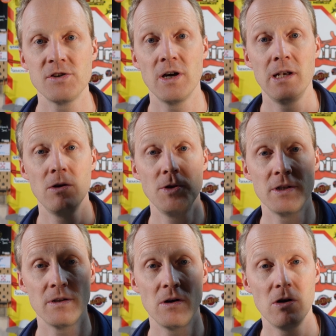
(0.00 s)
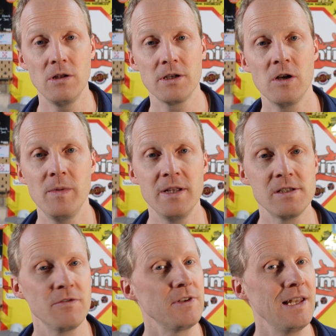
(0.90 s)
So I loaded all the
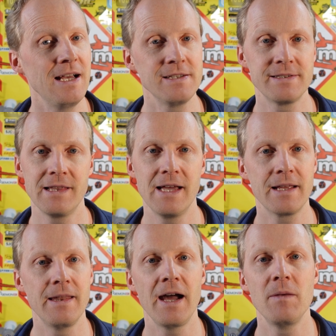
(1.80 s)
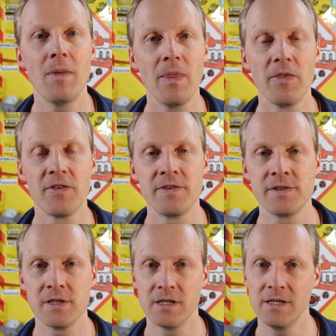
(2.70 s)
comments of the last like 9
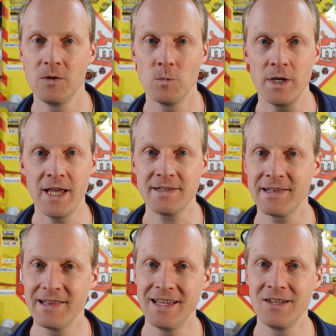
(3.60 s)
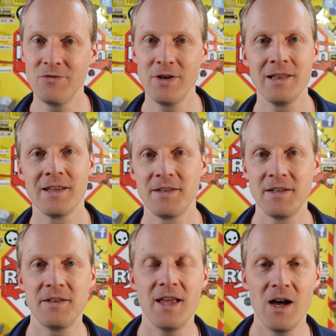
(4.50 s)
months in one Excel and filtered
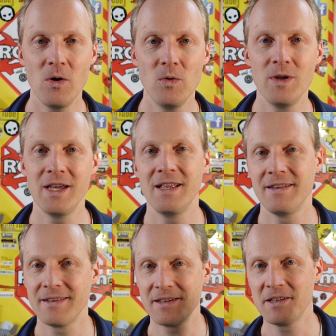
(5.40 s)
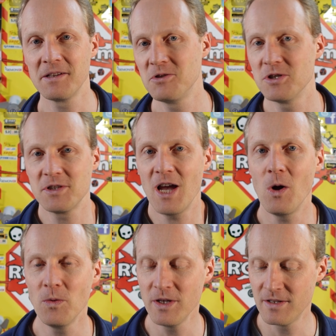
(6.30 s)
it down and just
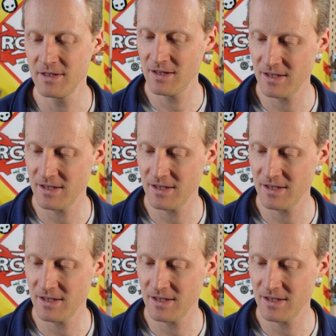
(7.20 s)
counted.